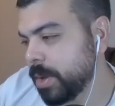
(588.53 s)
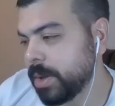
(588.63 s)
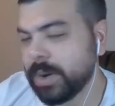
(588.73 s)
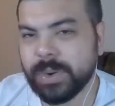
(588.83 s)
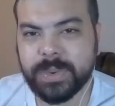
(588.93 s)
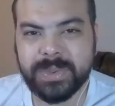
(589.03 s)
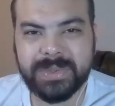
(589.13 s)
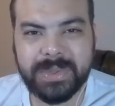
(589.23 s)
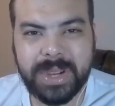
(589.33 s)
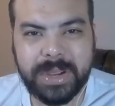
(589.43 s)
Oh,
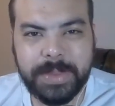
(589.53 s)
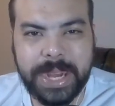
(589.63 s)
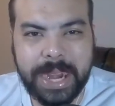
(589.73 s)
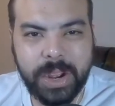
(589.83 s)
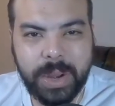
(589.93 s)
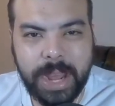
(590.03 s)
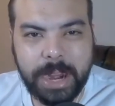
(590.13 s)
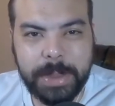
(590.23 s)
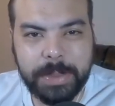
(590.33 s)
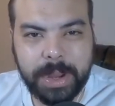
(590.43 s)
I mean, I know a lot
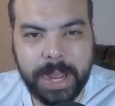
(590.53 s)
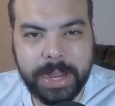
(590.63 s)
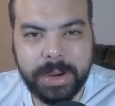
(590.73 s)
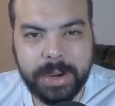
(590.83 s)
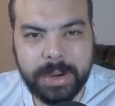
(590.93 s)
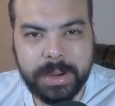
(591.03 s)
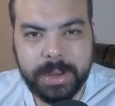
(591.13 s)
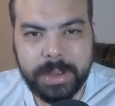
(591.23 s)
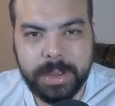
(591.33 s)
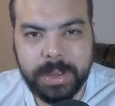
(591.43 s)
of people like her.
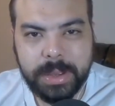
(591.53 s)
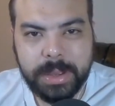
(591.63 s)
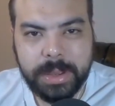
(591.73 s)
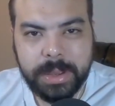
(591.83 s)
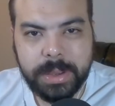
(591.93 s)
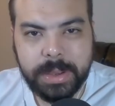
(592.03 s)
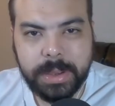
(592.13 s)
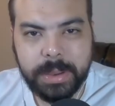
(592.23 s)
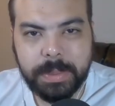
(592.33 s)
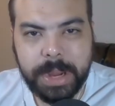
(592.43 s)

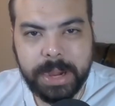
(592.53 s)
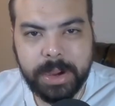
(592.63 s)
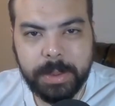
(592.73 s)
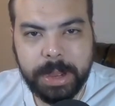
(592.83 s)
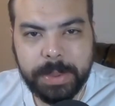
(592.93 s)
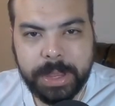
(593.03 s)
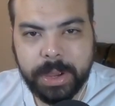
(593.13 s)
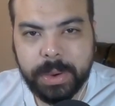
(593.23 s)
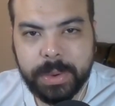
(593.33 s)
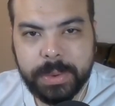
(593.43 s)
But I don't know about
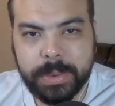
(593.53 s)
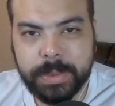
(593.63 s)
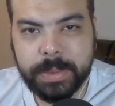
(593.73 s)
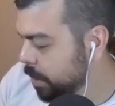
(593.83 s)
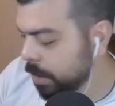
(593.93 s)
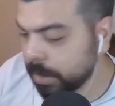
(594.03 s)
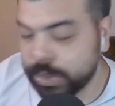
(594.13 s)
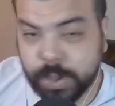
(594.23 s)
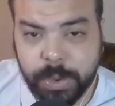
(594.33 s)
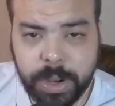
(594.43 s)
Pekoe.
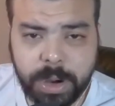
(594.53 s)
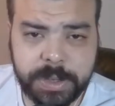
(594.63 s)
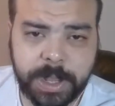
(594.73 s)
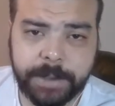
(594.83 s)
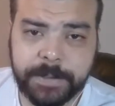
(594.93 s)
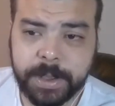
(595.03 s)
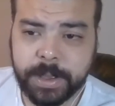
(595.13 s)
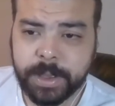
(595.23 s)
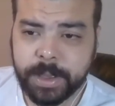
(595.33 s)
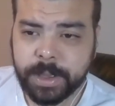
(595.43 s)
Two more cards left.
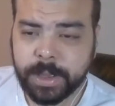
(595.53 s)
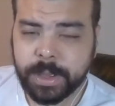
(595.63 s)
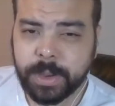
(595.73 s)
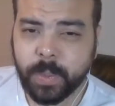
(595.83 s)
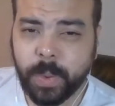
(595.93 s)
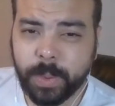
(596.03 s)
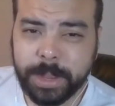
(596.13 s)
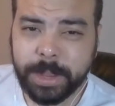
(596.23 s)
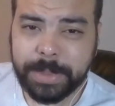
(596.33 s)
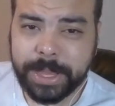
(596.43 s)
What will
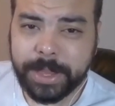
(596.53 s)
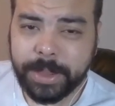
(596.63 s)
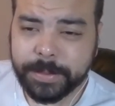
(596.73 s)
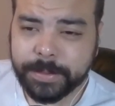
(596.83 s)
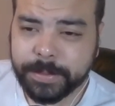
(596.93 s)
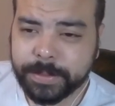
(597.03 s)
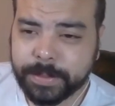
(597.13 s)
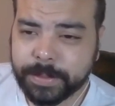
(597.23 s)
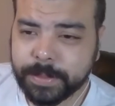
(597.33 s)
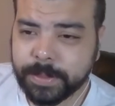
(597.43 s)
it be?
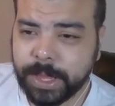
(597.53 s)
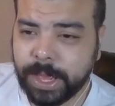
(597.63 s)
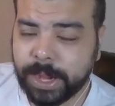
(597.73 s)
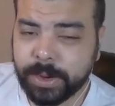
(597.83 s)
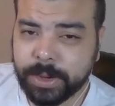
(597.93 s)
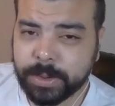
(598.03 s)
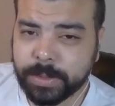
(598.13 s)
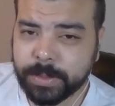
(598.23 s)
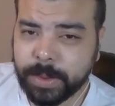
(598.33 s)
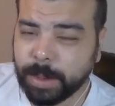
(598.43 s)
I don't know.
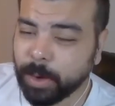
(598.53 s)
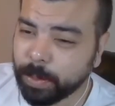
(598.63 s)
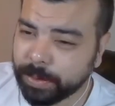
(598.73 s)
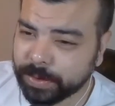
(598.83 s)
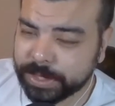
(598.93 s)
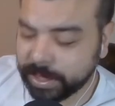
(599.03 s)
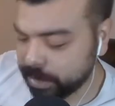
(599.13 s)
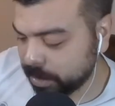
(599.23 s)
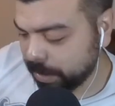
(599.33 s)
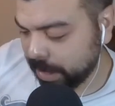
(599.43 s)
I'm hoping for
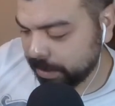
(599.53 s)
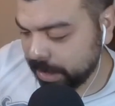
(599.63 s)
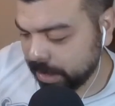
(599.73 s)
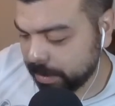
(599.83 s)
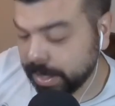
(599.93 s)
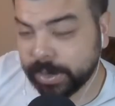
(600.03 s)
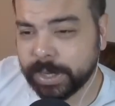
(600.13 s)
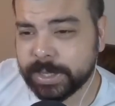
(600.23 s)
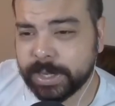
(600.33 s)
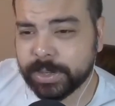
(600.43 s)
stitches, but I'm thinking I'm not going to
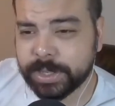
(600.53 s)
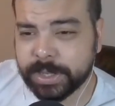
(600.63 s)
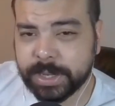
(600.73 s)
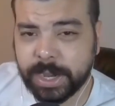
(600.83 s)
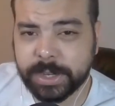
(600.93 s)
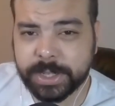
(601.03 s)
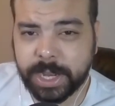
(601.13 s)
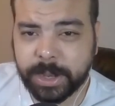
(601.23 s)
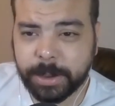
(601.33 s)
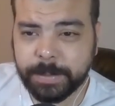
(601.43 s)
get stitches since I got just got
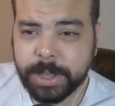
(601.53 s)
a cup.